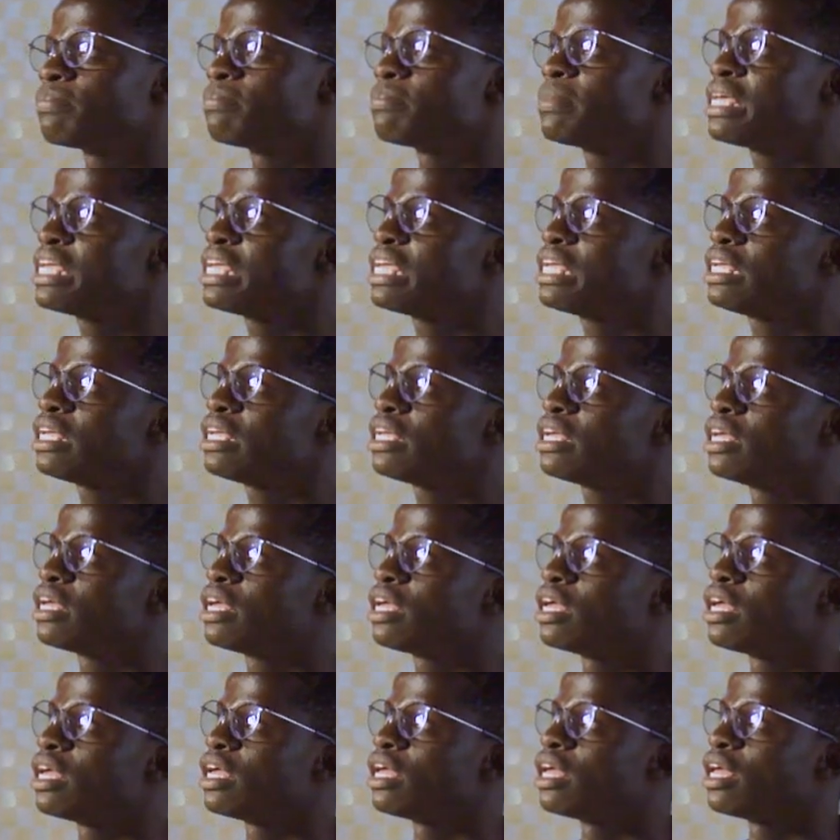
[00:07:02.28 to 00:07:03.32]
me
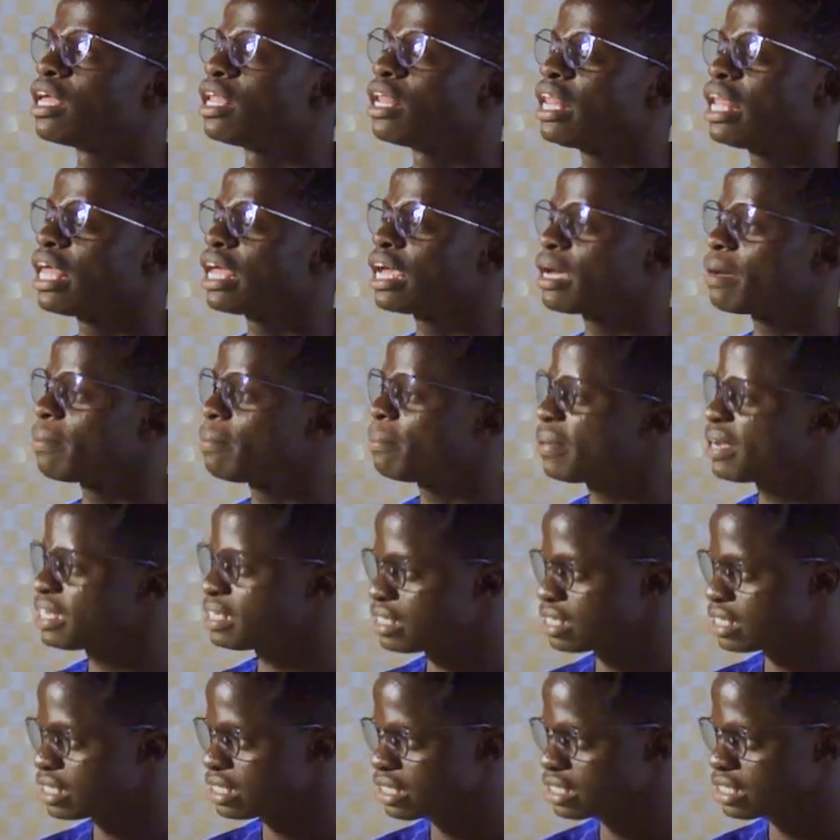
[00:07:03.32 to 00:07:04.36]
like a
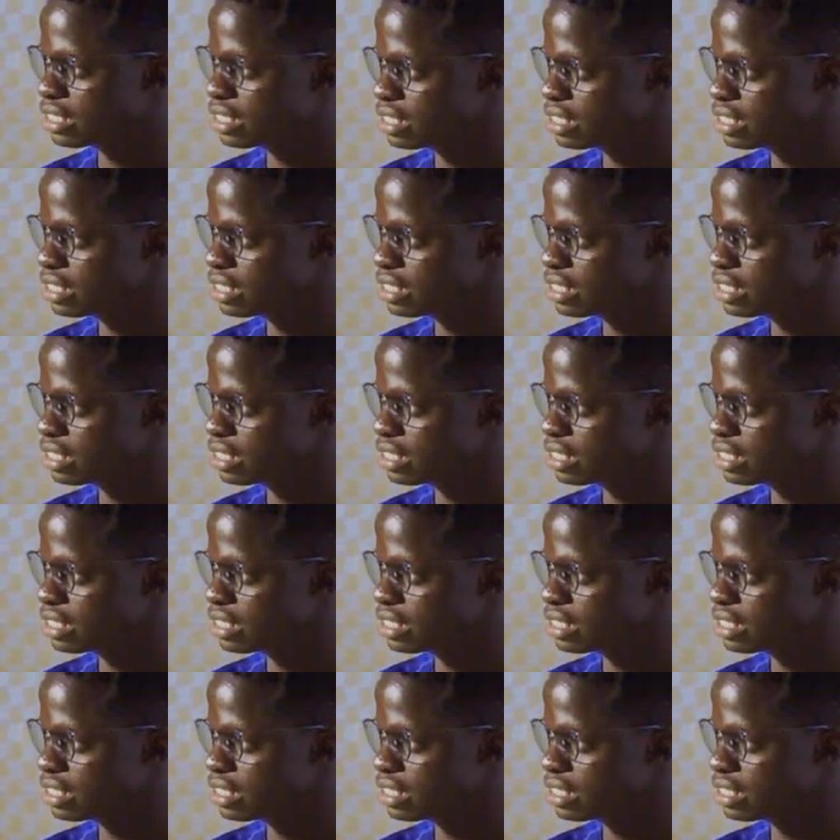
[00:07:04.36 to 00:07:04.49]
patient, I'd